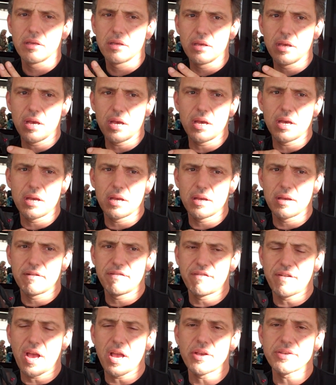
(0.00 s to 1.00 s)
file
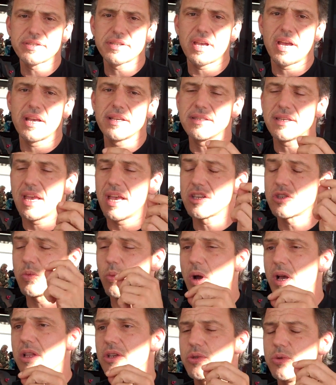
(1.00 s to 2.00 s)
size, as well as you
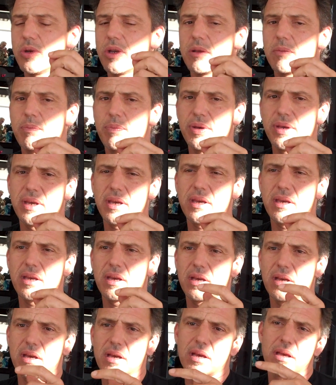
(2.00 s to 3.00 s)
can pick
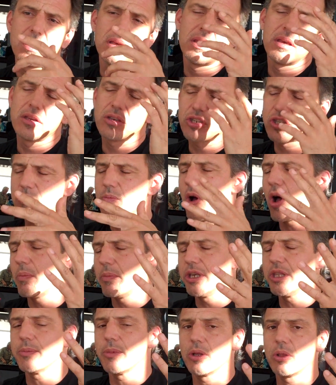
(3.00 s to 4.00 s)
small, medium, or
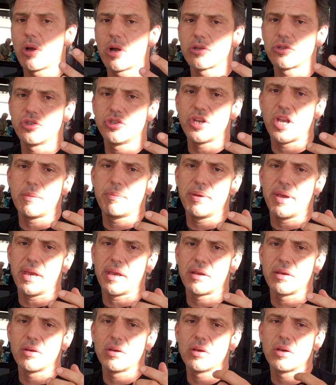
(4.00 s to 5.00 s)
large JPEG.
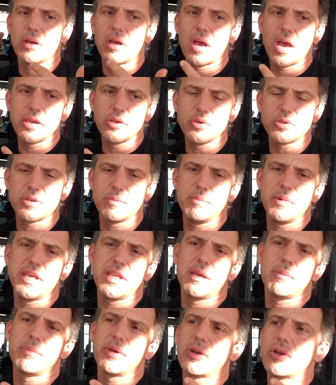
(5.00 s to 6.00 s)
I use a medium
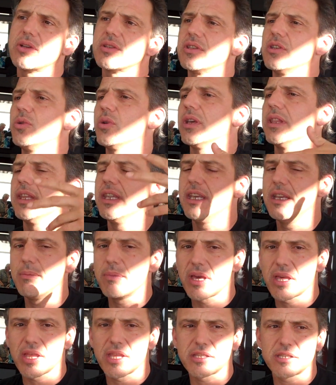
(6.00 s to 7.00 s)
because you can email it to
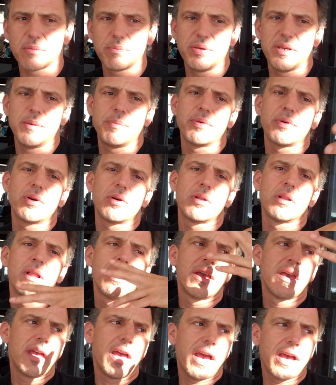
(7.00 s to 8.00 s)
people
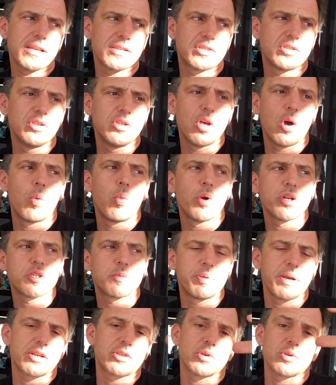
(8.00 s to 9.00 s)
as, which pictures
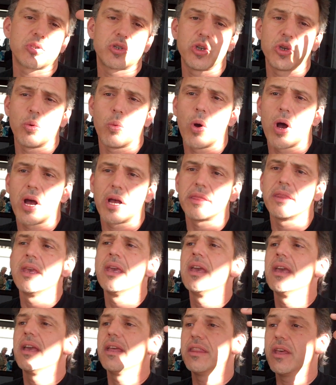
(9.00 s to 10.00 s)
do you want. And
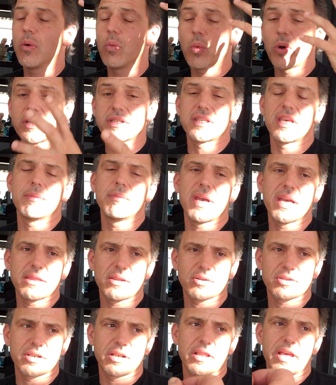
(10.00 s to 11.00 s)
then once they make their
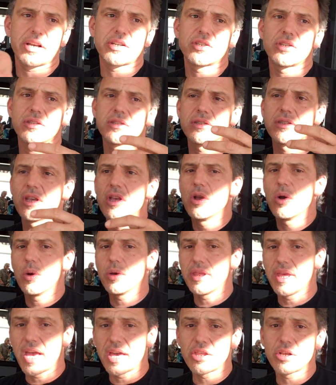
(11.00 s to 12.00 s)
selections, or the editor
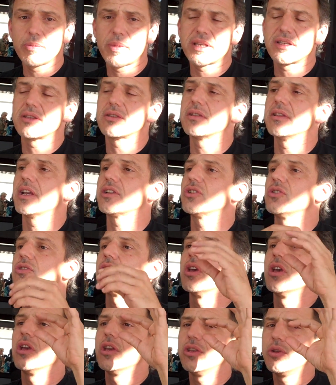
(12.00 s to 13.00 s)
makes the selections, you
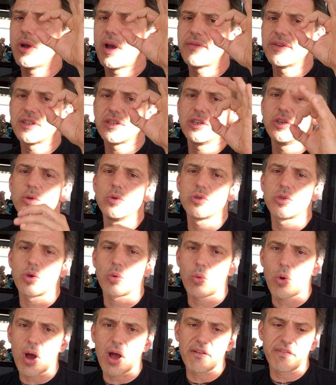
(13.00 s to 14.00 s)
obviously use the RAW
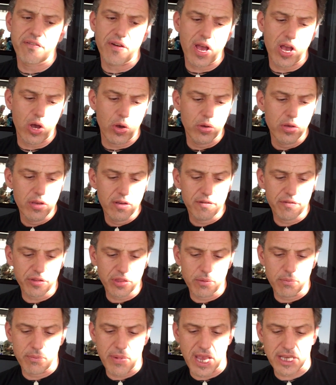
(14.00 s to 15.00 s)
file for the
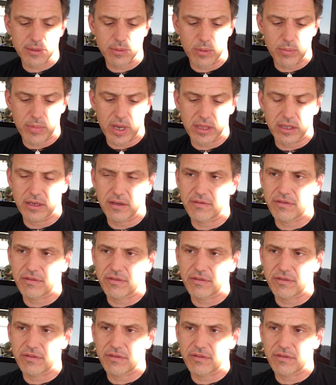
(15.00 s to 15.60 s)
maximum amount of information.